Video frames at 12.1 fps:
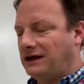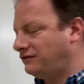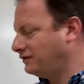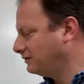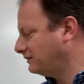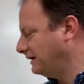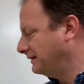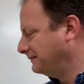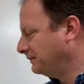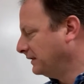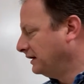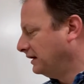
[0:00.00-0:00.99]
joke there.
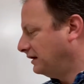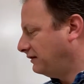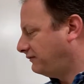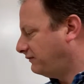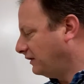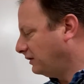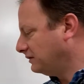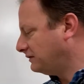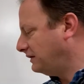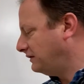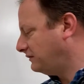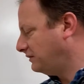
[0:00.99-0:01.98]
A fault
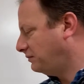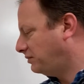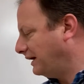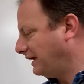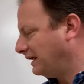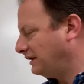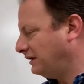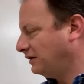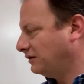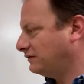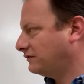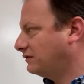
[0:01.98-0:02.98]
is a break in the
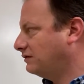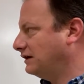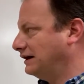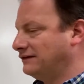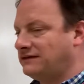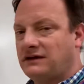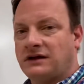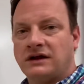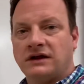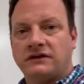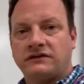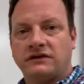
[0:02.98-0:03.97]
Earth's crust.
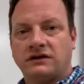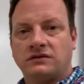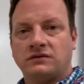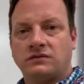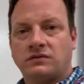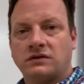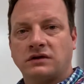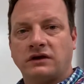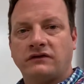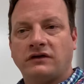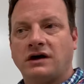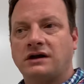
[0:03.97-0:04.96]
So we're
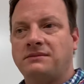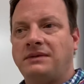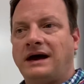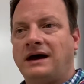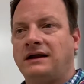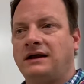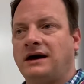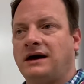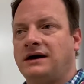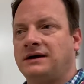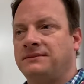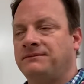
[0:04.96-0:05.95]
going to talk about
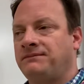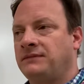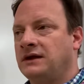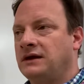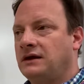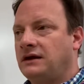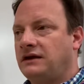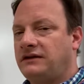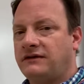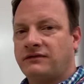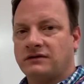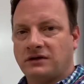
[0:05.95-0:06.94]
at
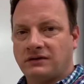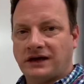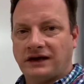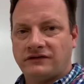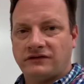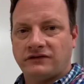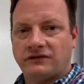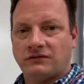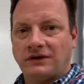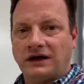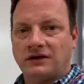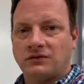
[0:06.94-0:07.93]
different locations
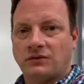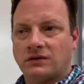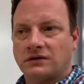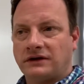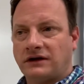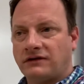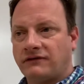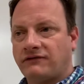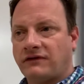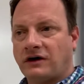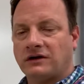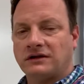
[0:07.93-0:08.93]
around the world, there are
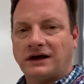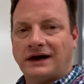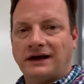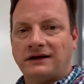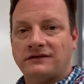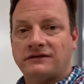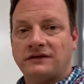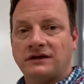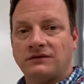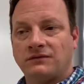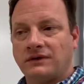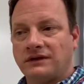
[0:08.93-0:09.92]
fault lines,
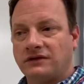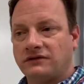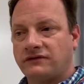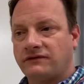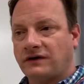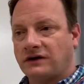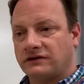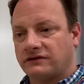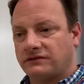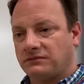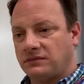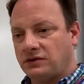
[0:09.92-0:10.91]
and when those
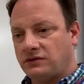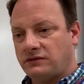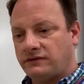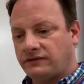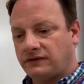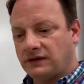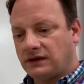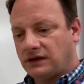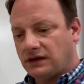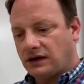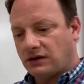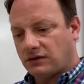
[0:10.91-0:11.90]
faults move
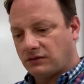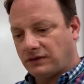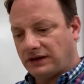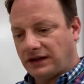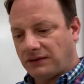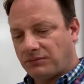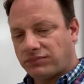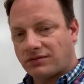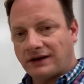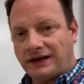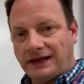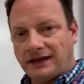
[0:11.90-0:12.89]
or when they
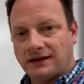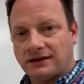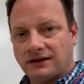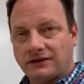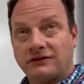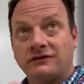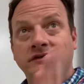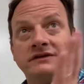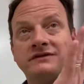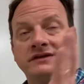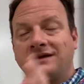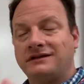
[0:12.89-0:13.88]
break, I told you
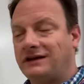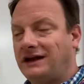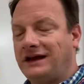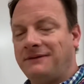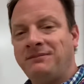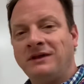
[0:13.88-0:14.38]
it's the end of the day,